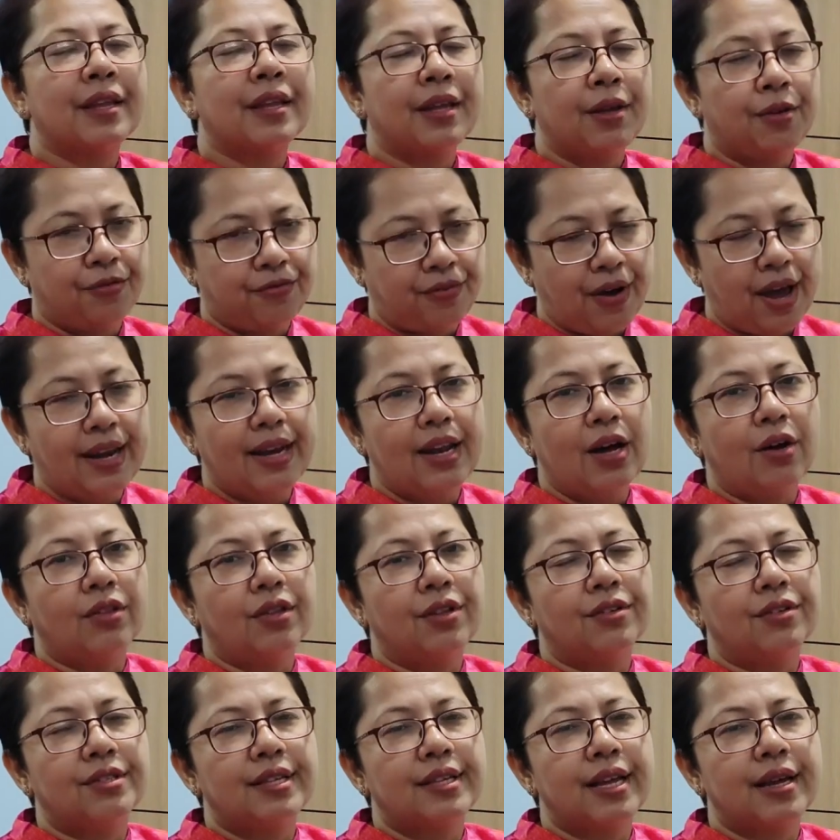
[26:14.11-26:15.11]
You find out
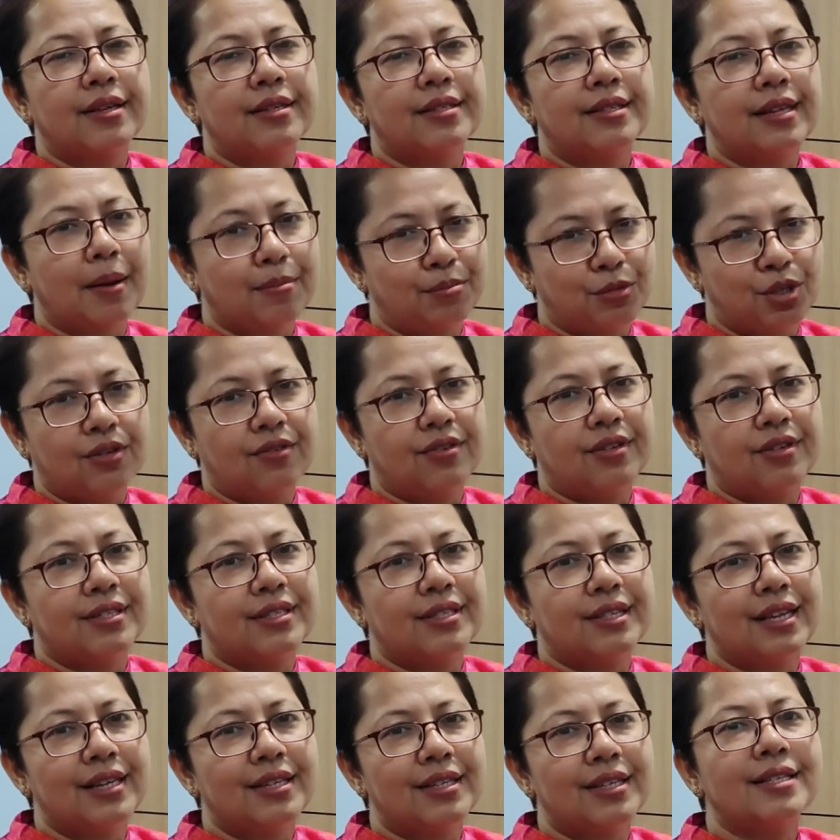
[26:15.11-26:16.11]
the subject of the
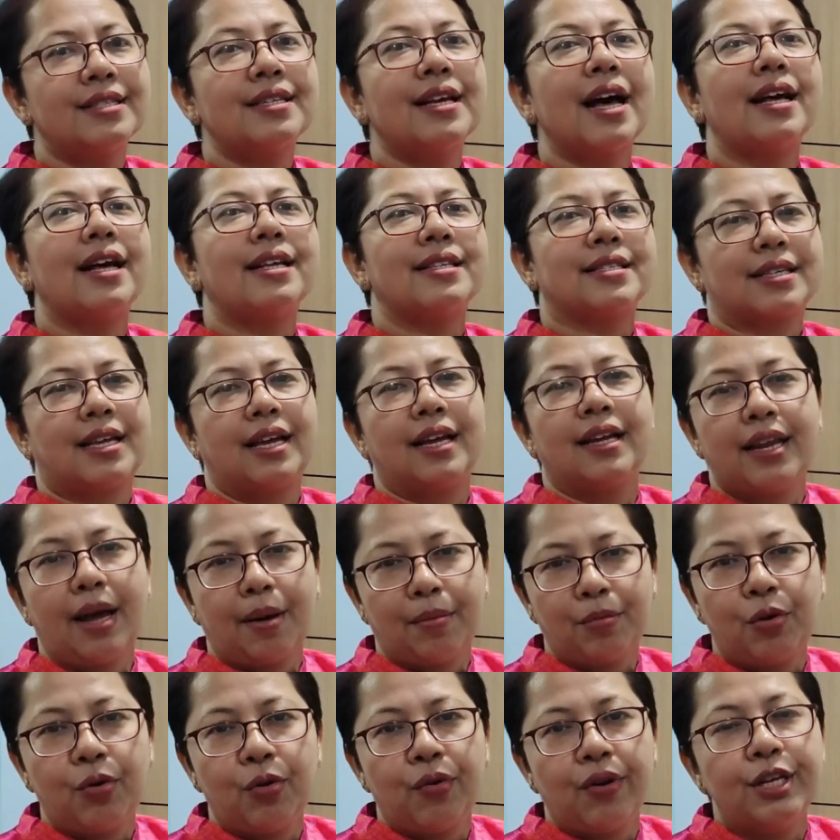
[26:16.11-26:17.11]
sentence, asking
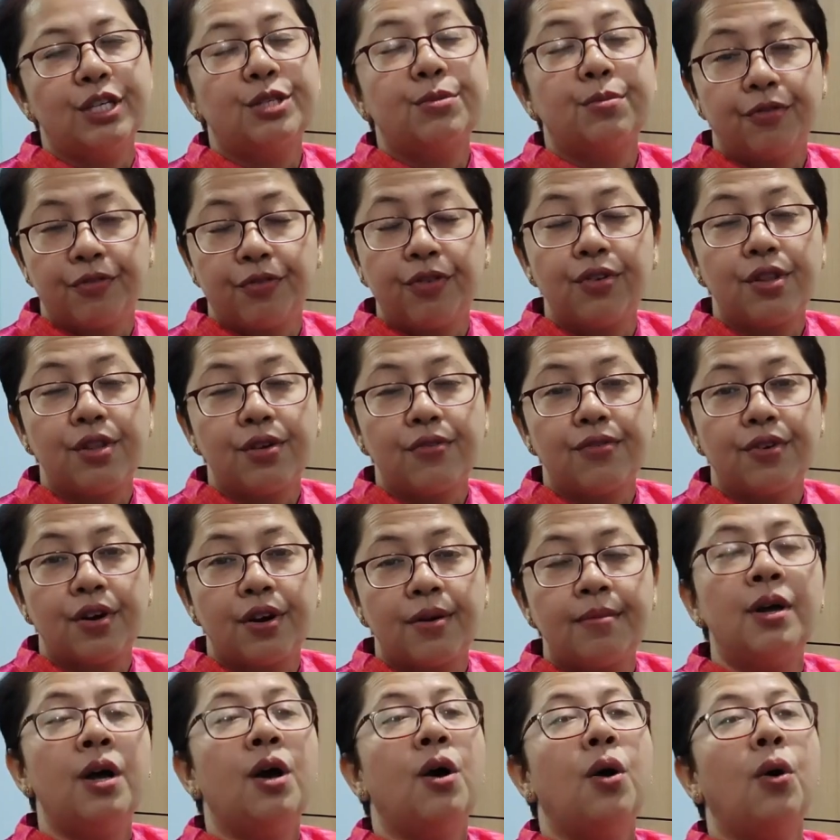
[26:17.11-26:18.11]
WH before the
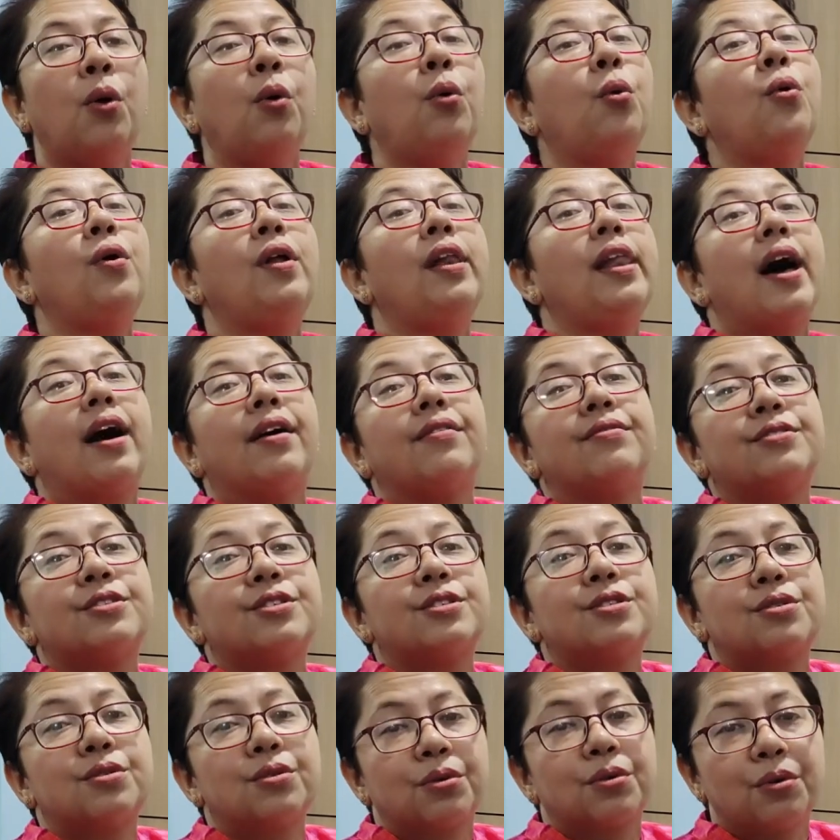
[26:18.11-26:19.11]
verb. Who
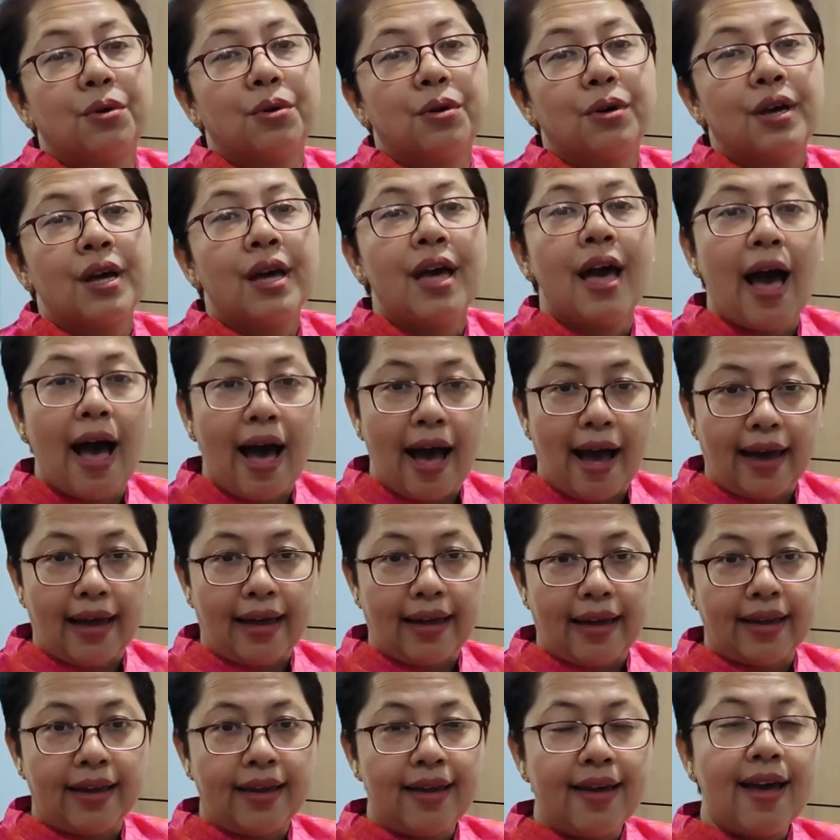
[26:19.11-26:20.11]
loves to cook?
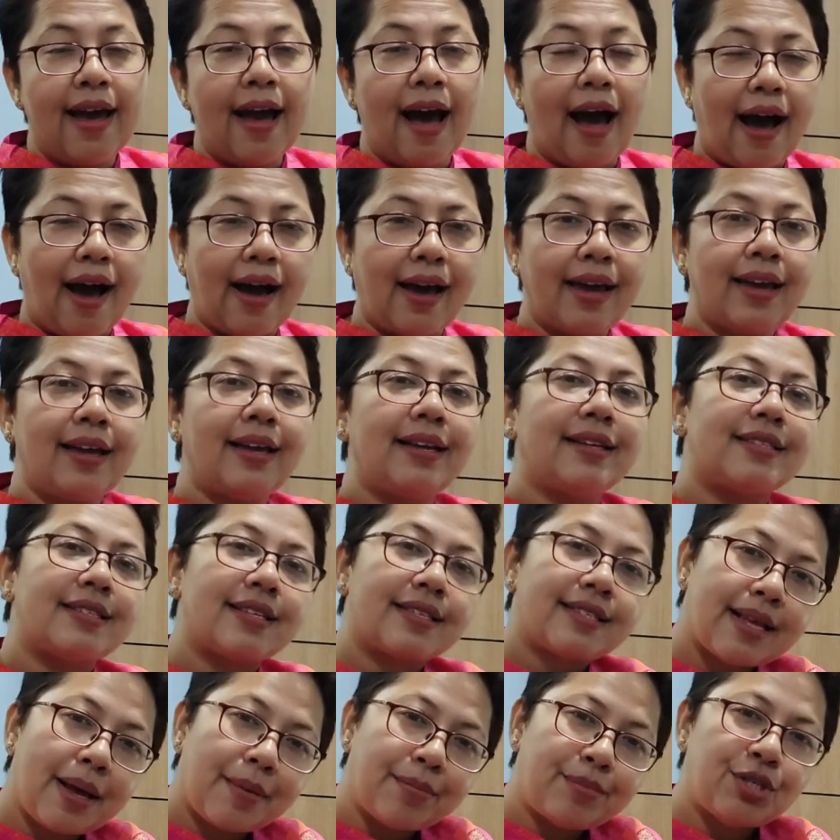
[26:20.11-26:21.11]
I. I is
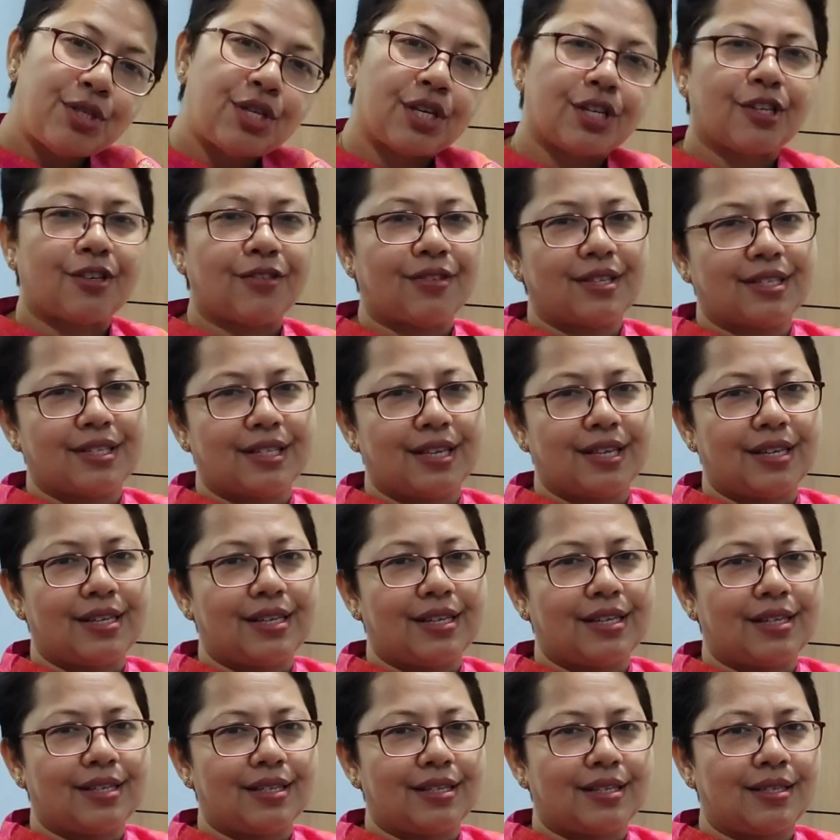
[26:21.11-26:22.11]
the subject of the
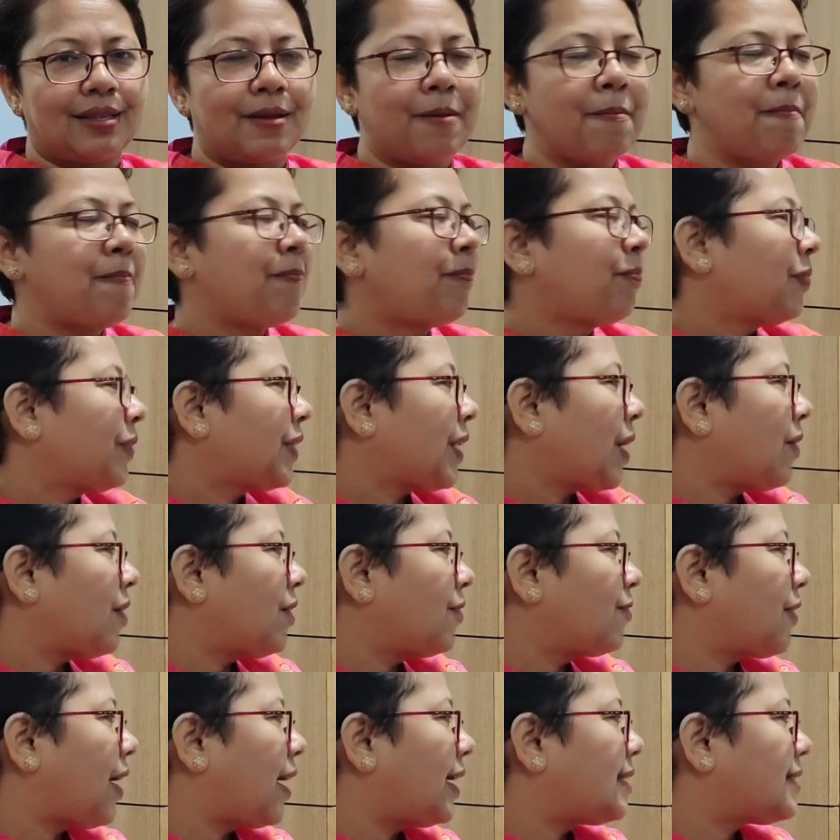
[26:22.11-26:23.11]
sentence. Now
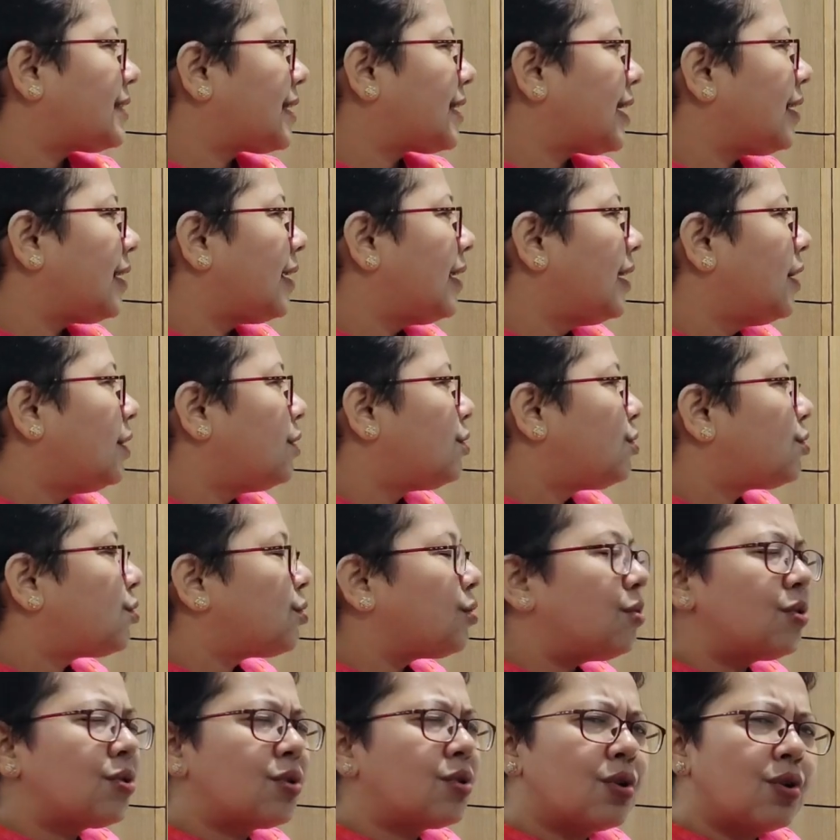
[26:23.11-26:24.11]
if I tell
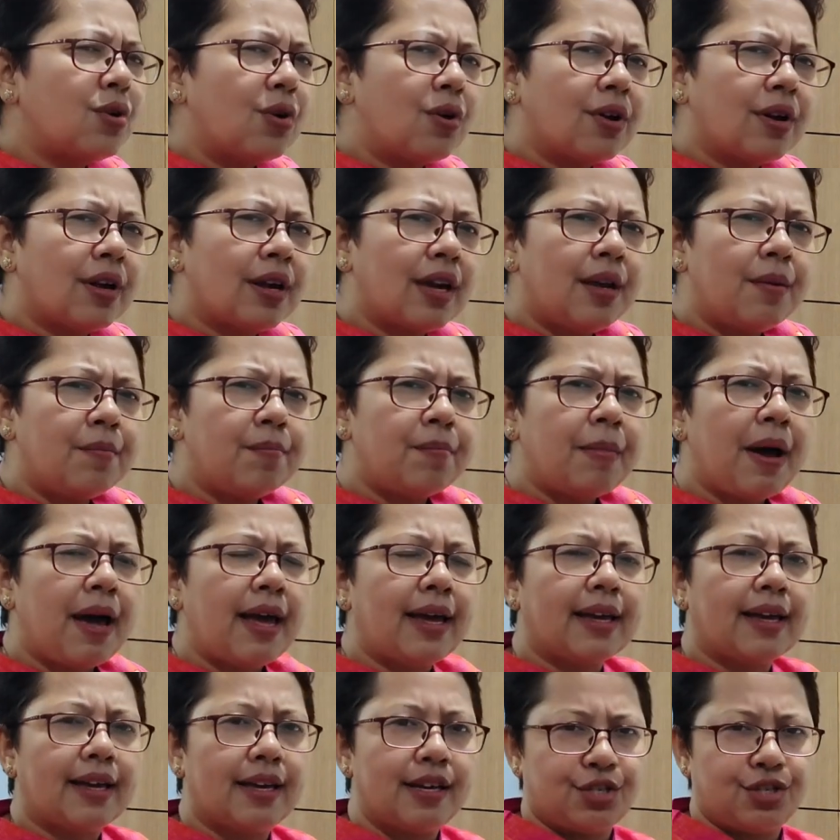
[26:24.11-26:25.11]
to cook in
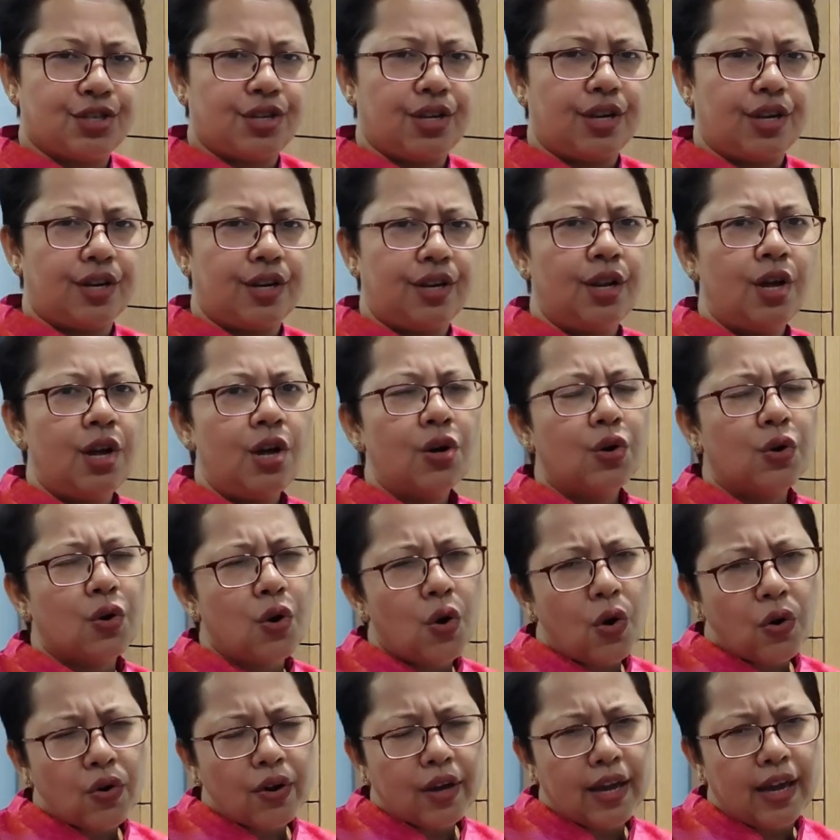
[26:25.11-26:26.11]
my kitchen,
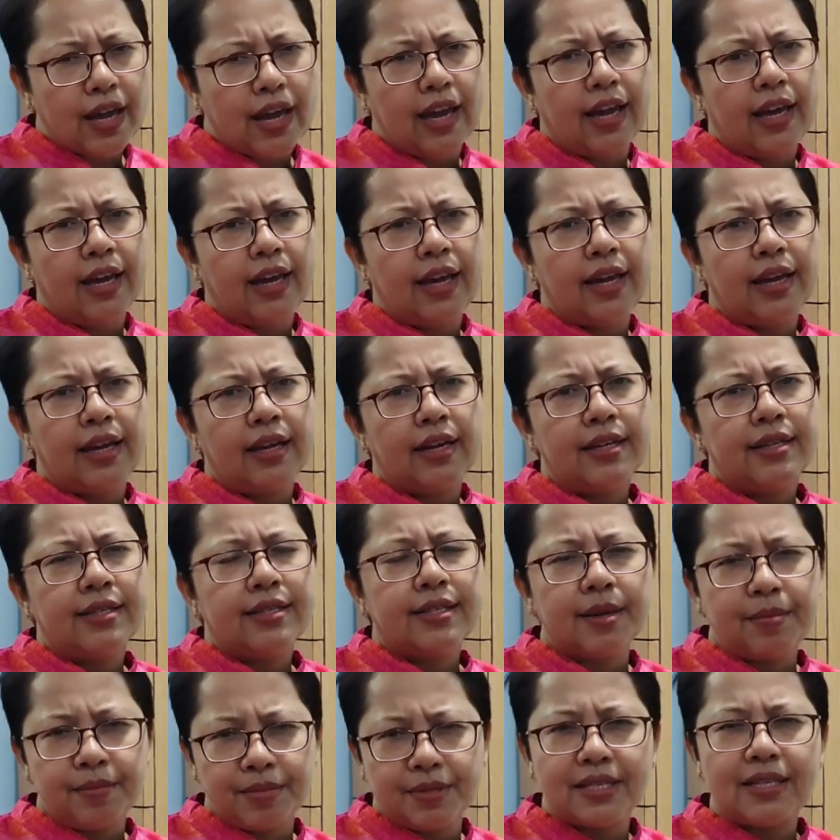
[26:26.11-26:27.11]
cooking
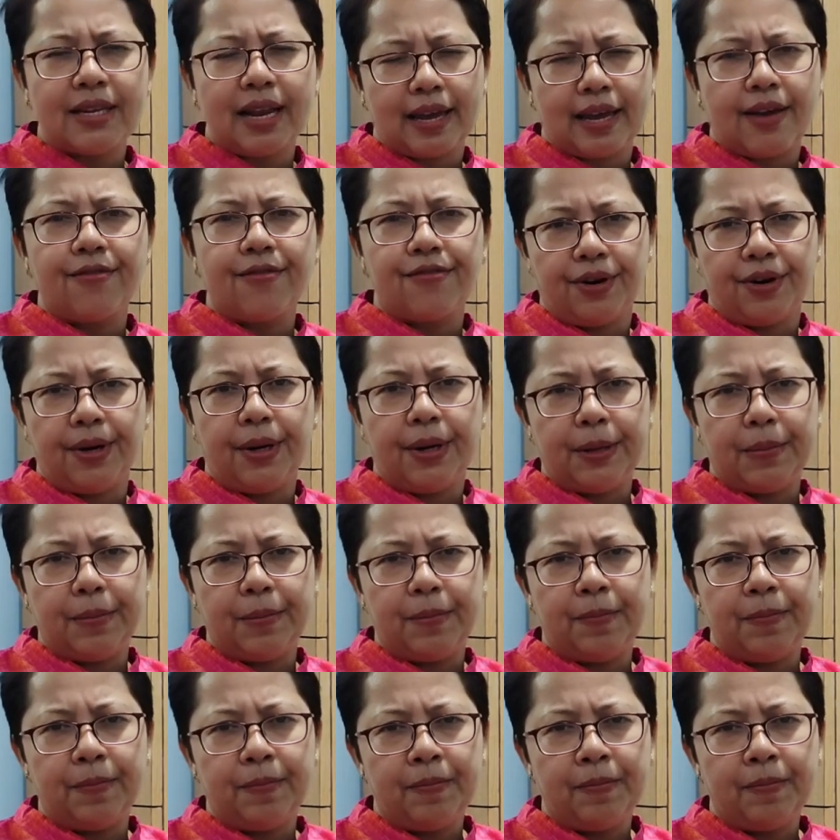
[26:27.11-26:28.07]
seems like a verb.